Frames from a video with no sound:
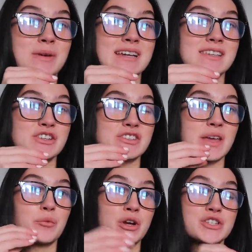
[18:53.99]
because it just
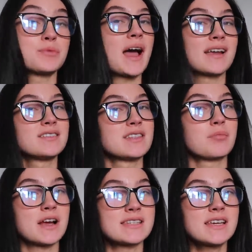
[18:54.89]
like brings you back into the
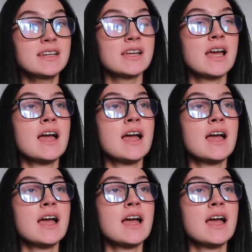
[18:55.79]
present